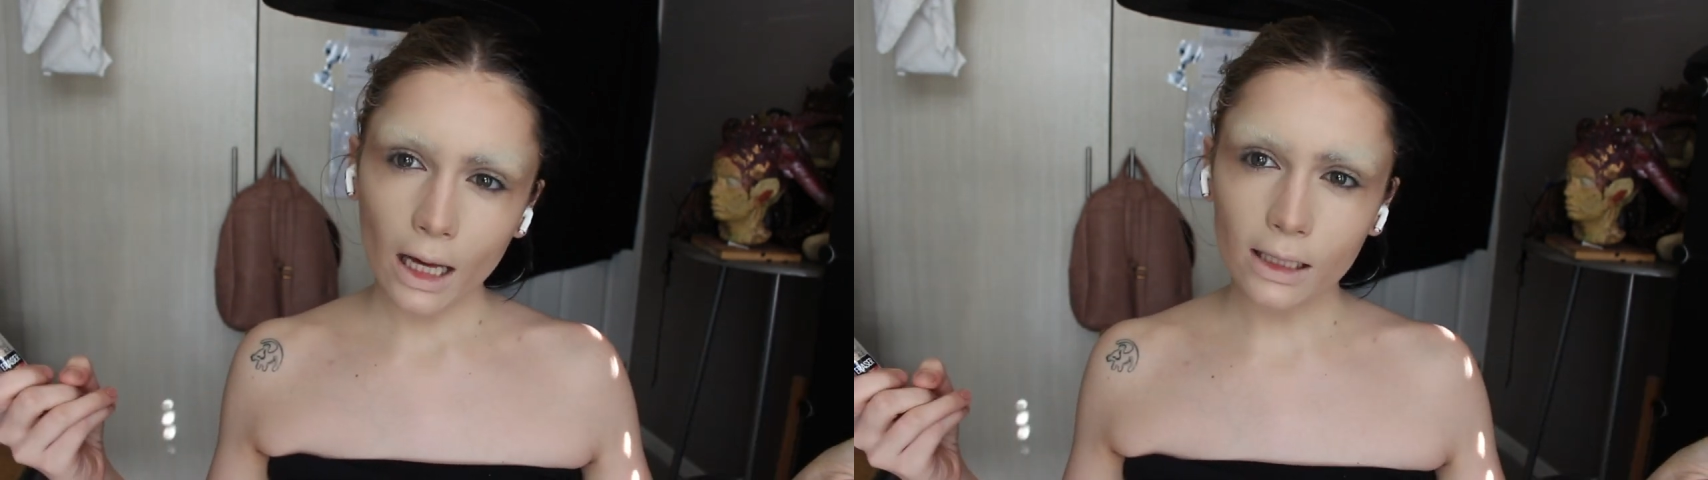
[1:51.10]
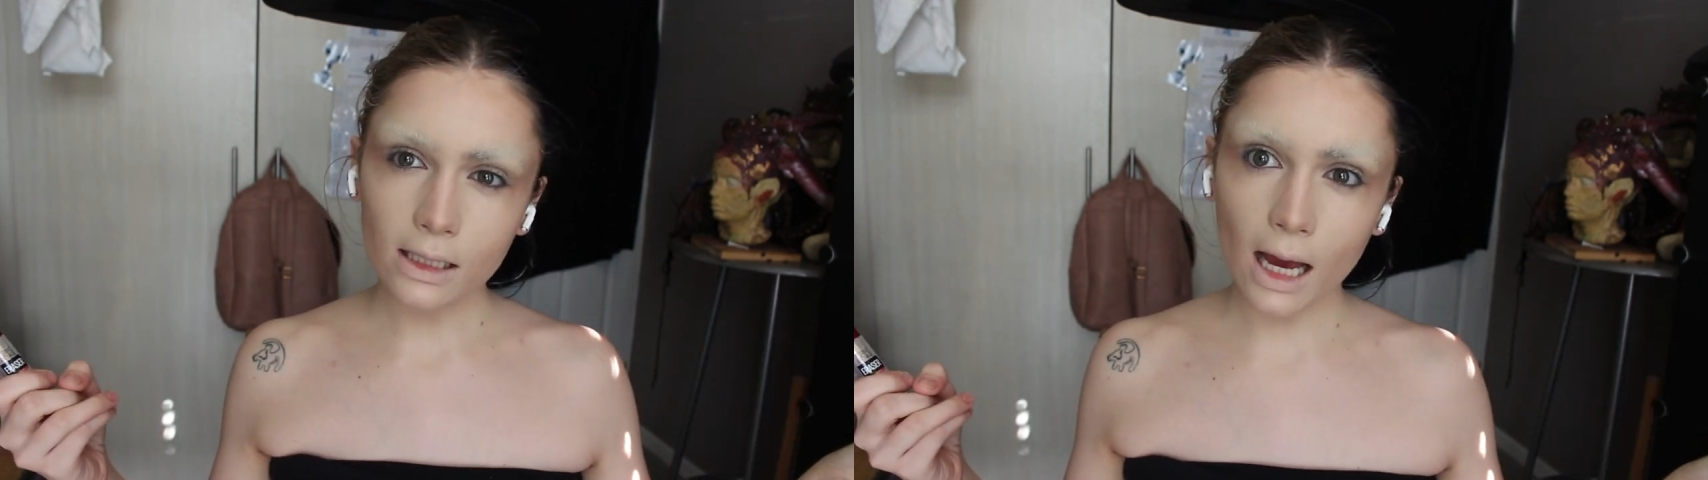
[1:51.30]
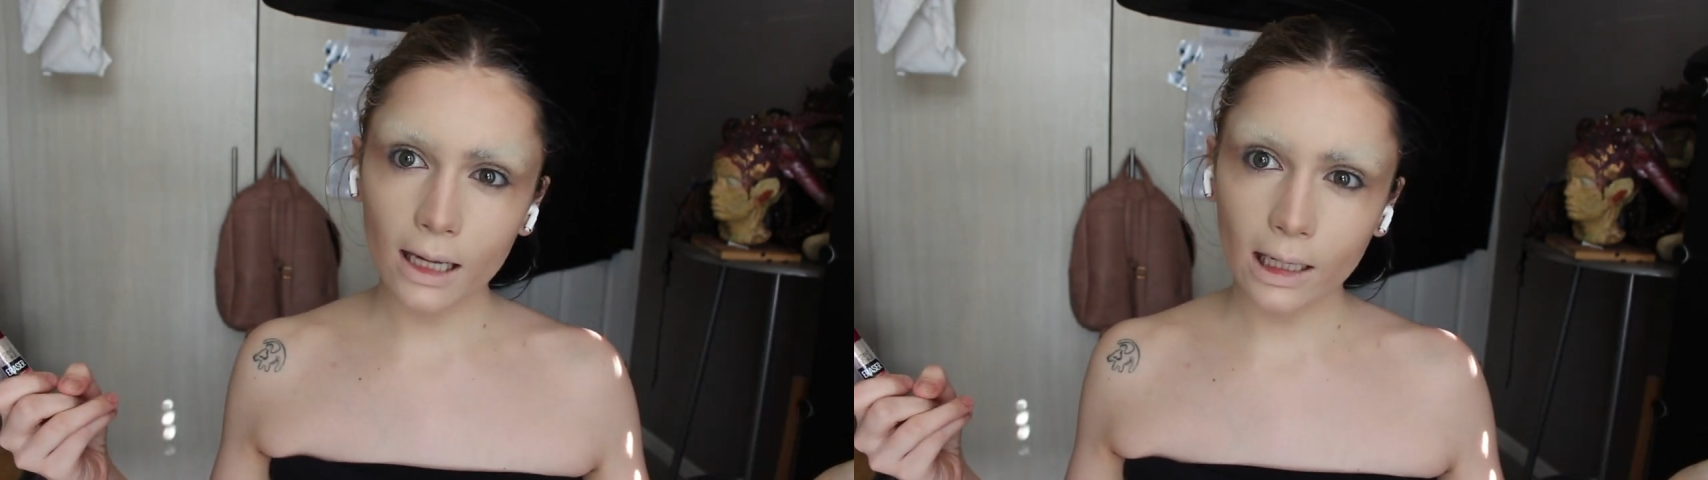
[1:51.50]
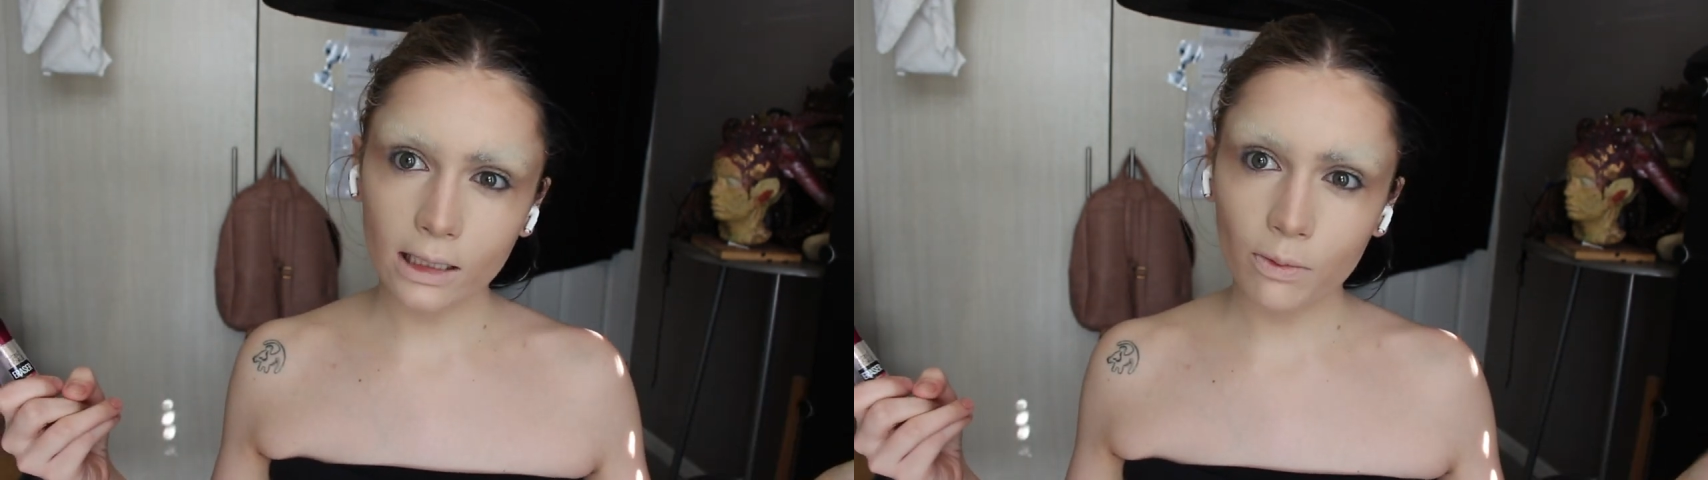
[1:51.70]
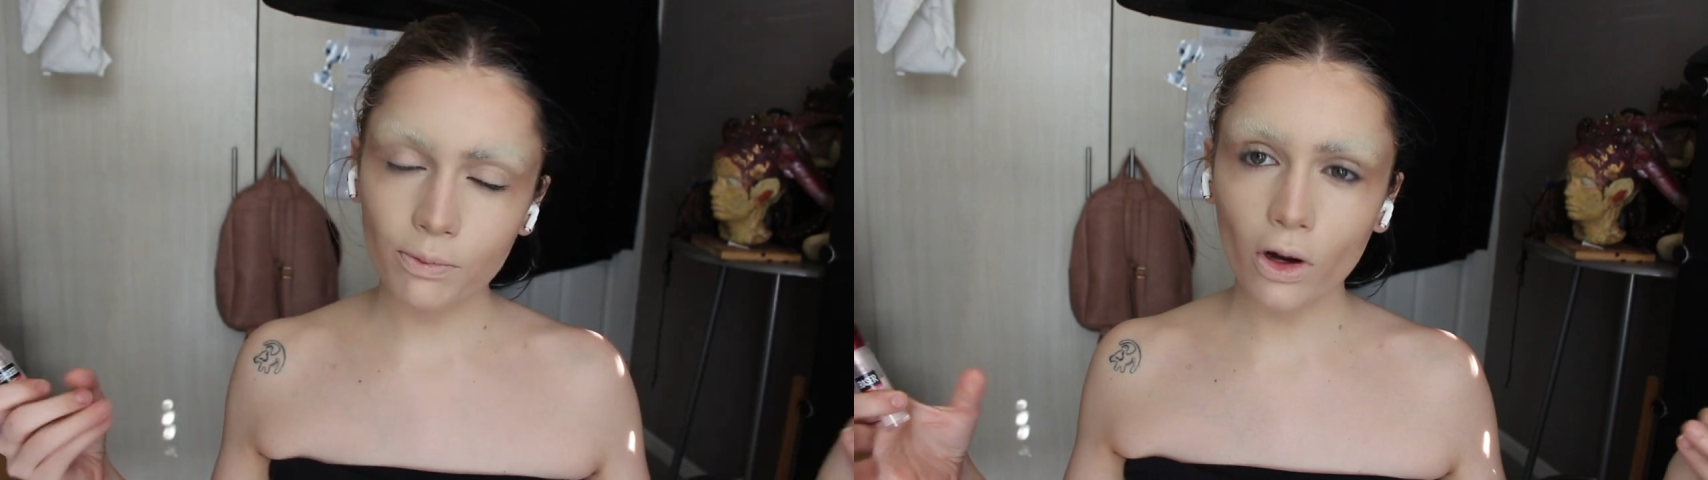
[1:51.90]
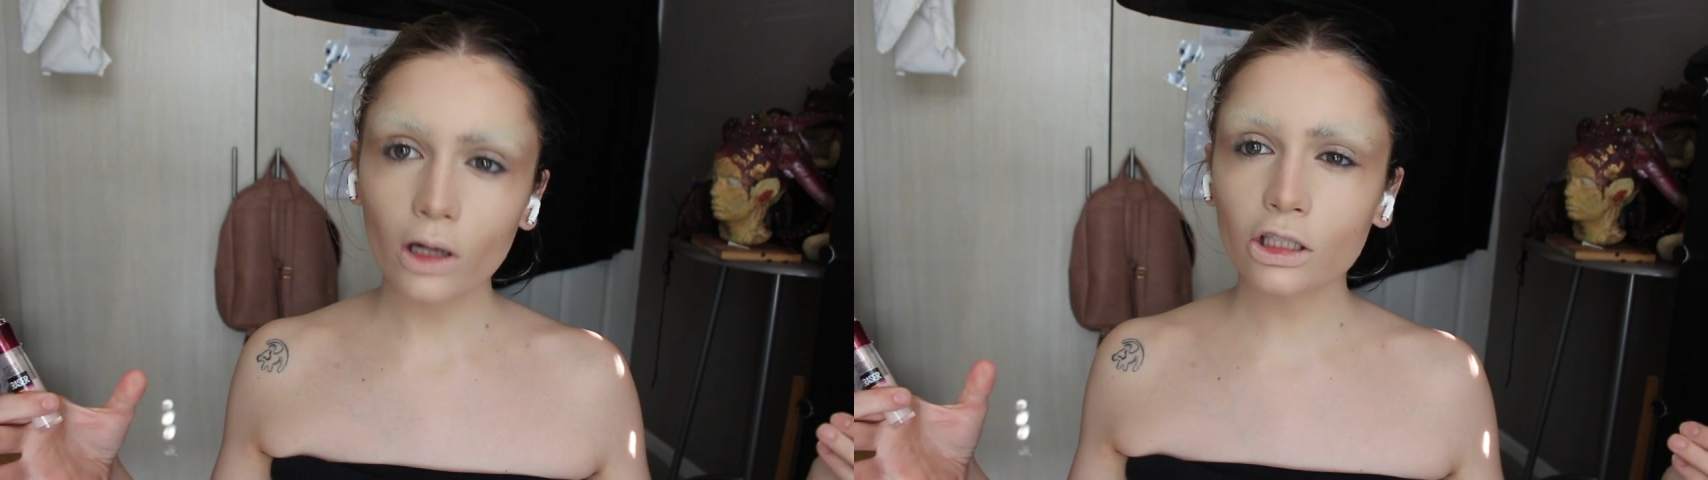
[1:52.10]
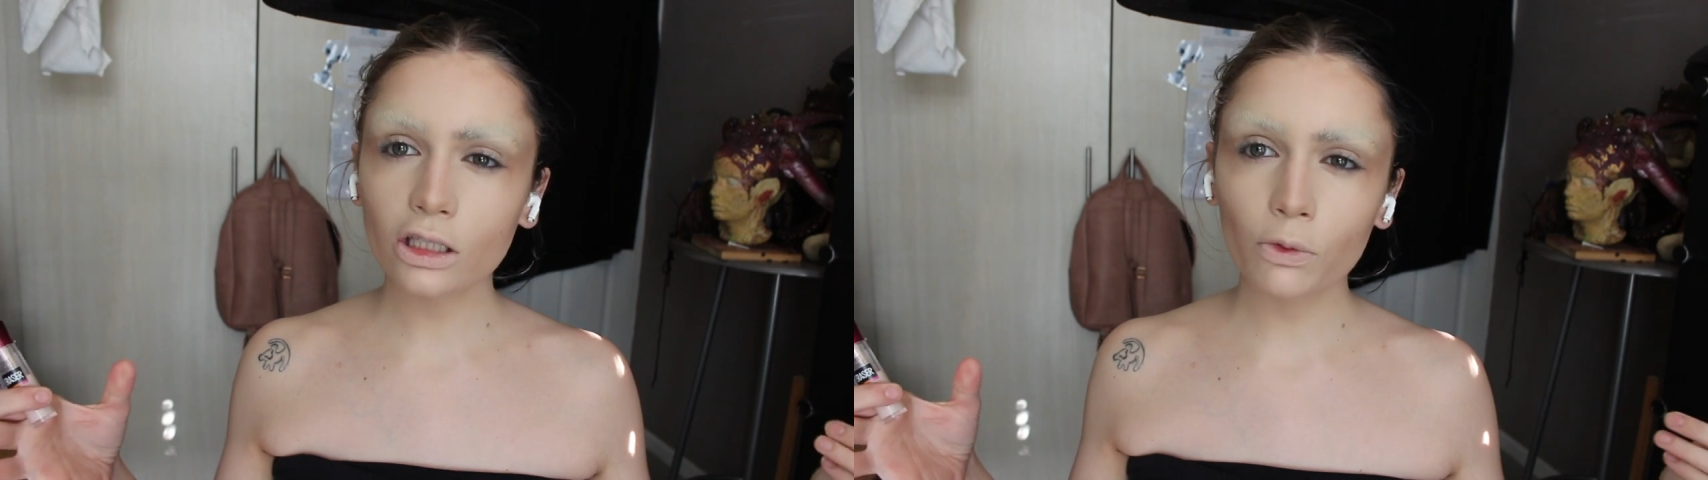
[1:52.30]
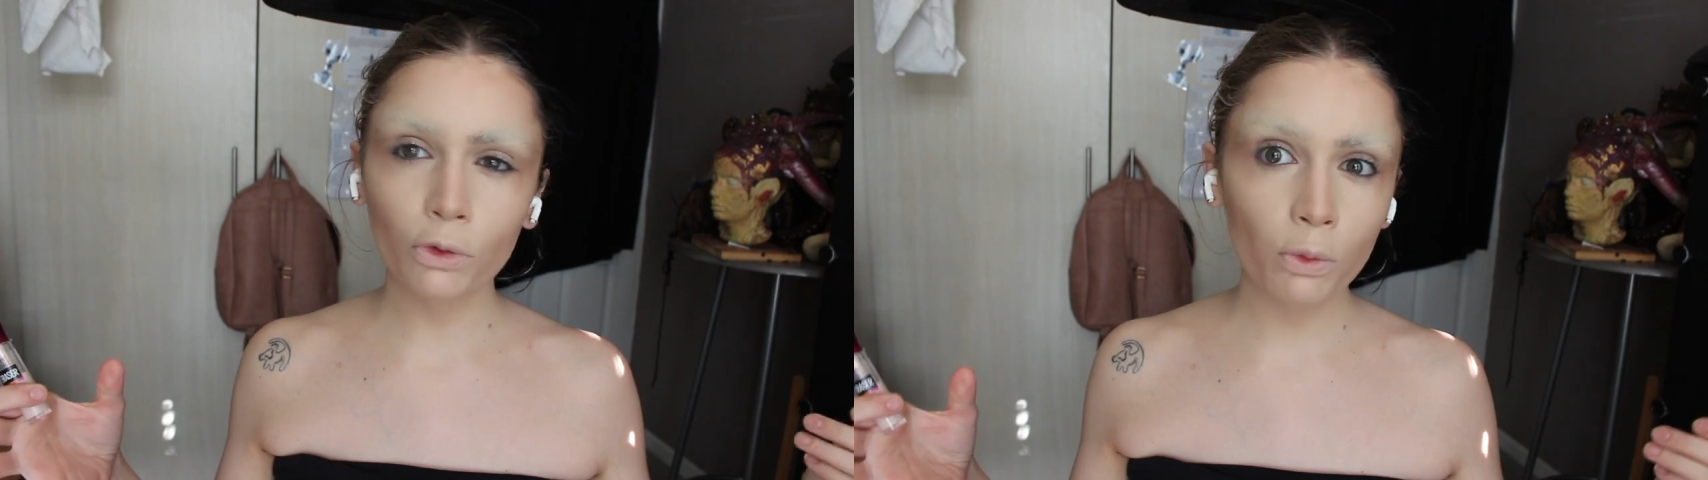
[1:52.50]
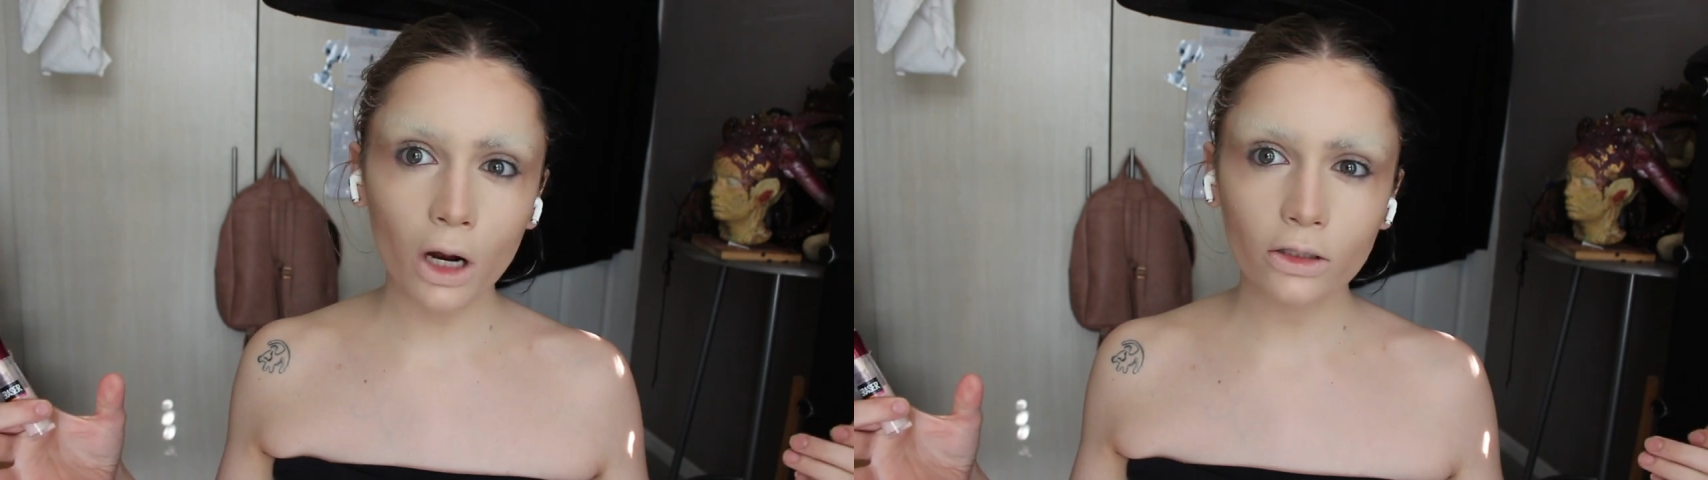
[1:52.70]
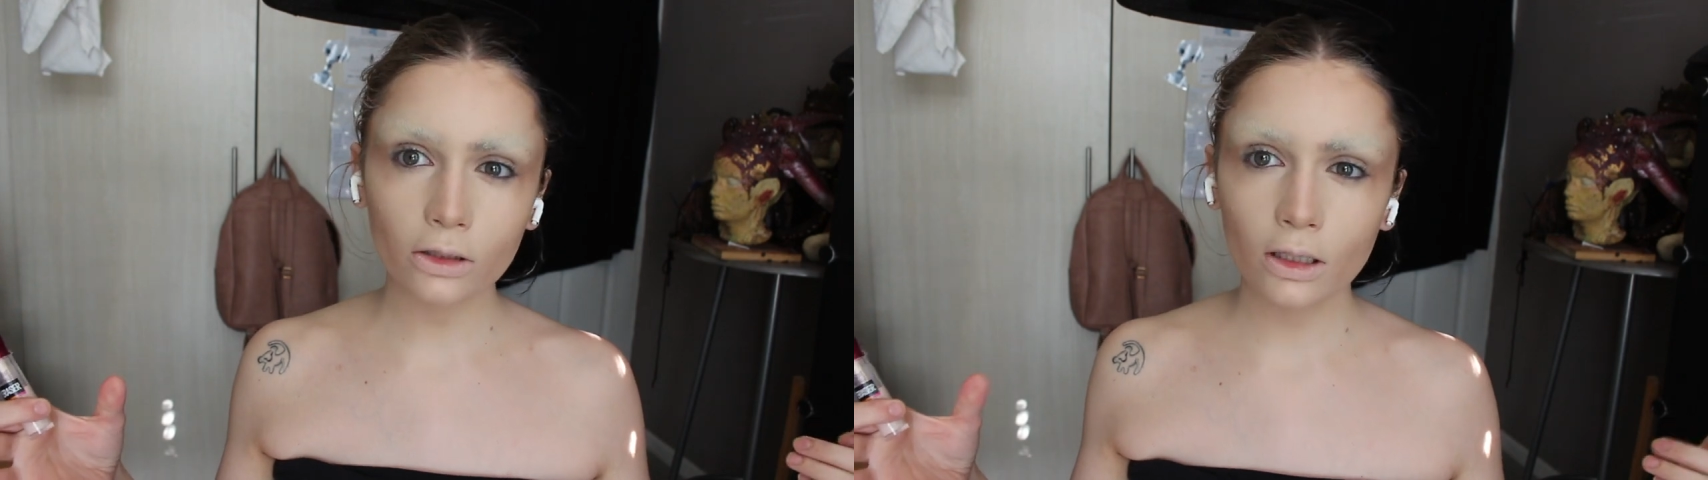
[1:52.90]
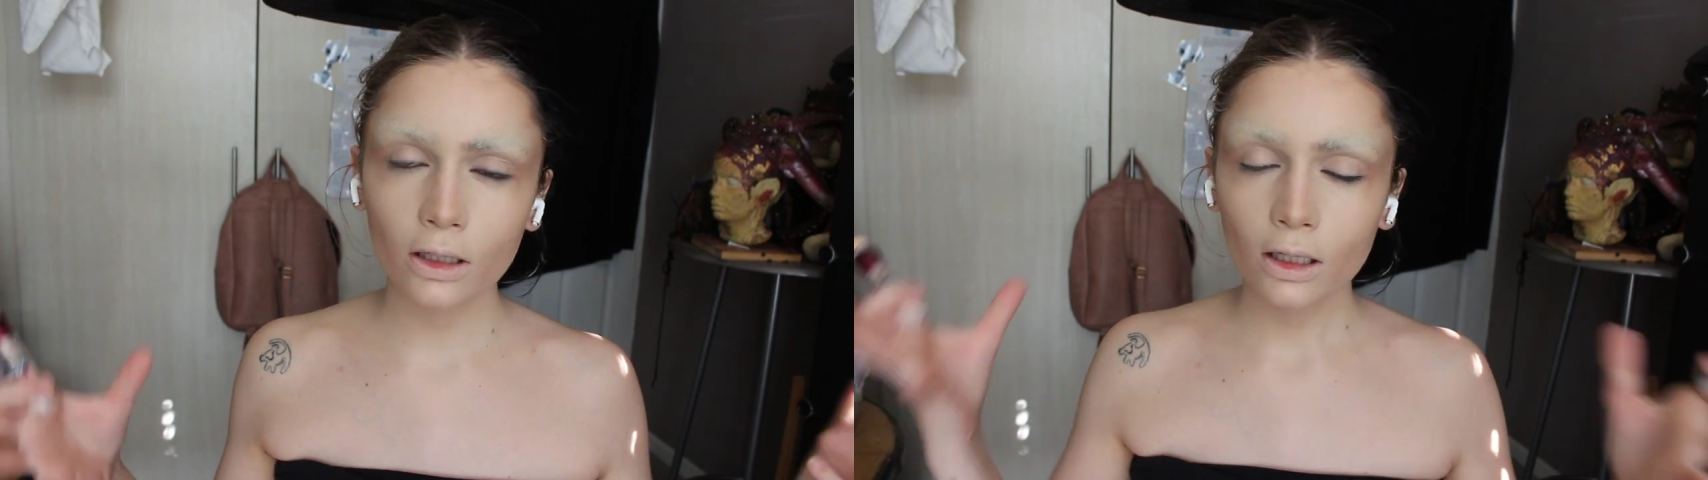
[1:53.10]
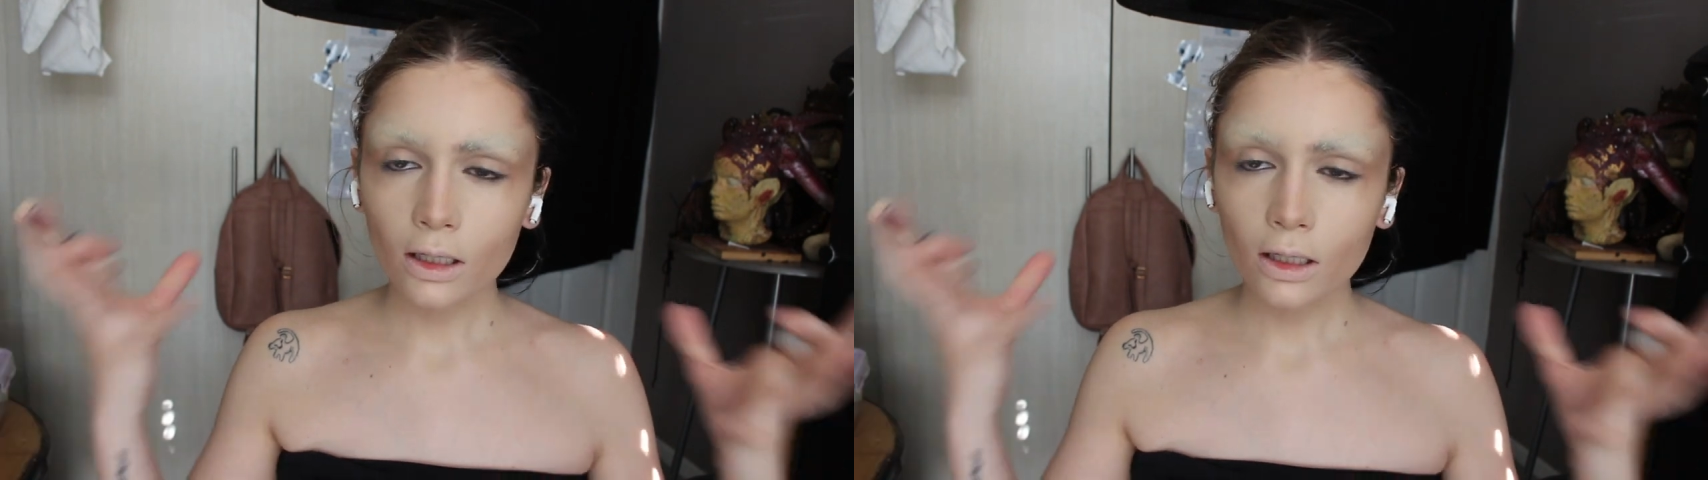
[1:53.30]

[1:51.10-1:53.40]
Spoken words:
and highlight the parts we want